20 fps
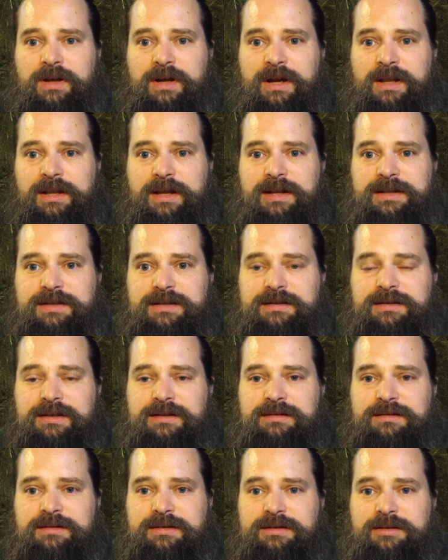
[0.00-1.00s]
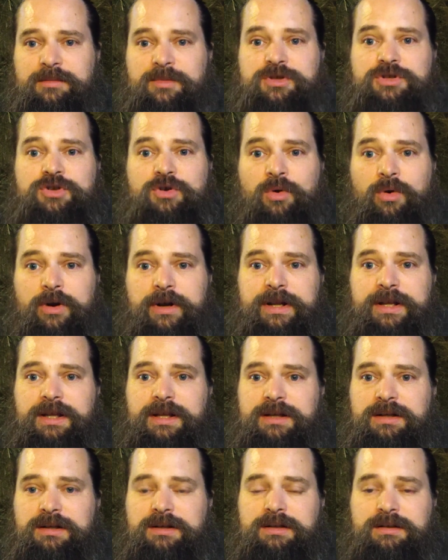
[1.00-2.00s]
I like to think that the
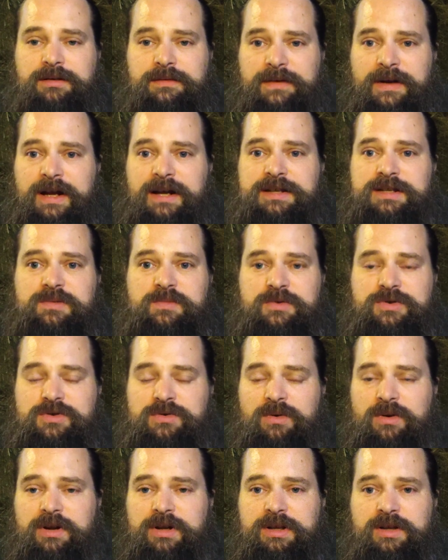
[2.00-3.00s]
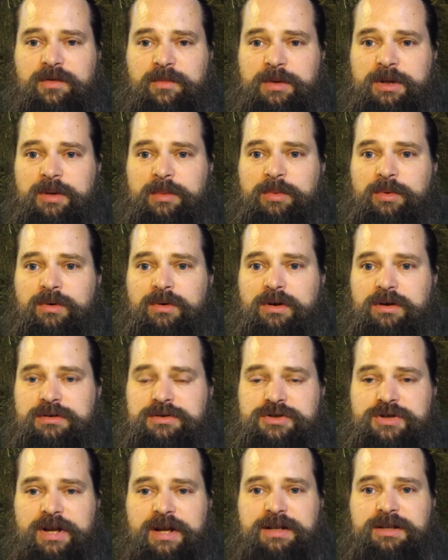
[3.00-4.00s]
vast majority of people are
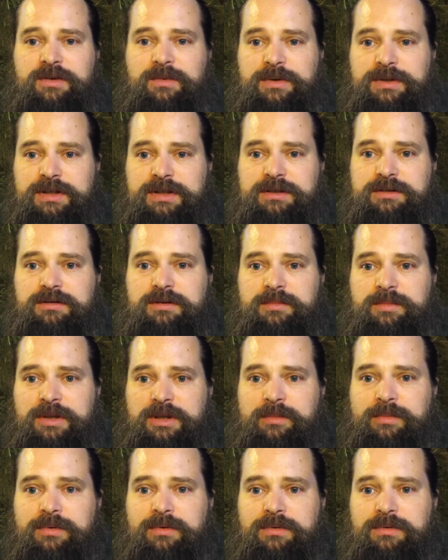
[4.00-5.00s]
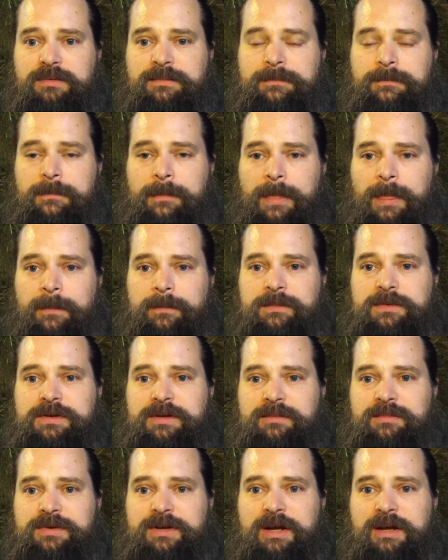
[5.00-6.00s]
genuinely good people.
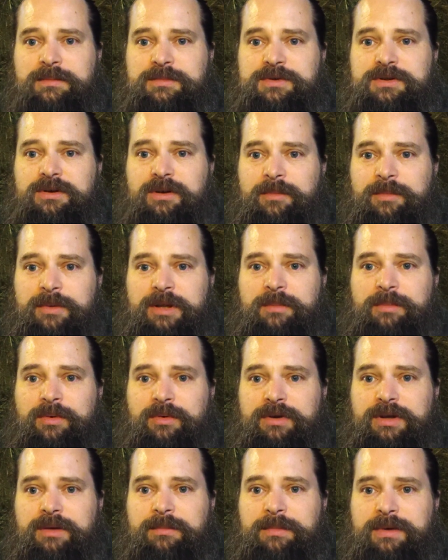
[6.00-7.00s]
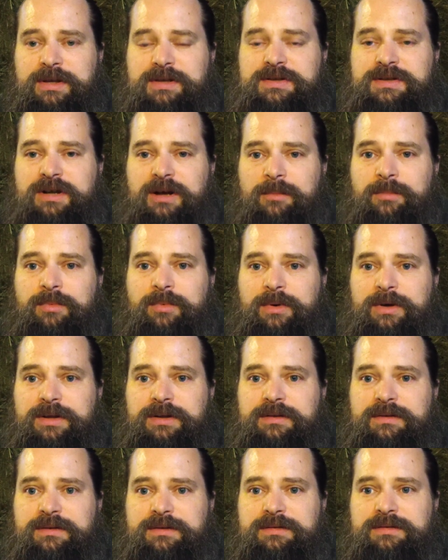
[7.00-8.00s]
Sometimes good people get mixed up
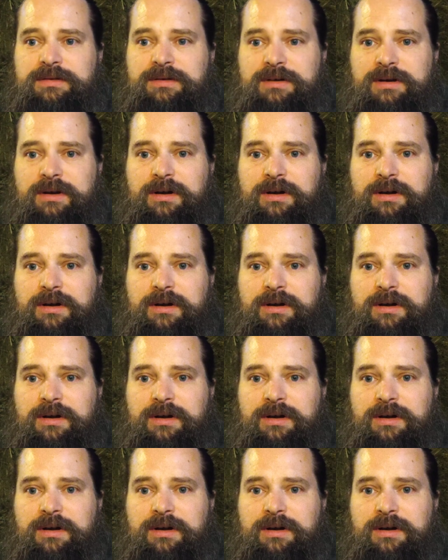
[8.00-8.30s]
with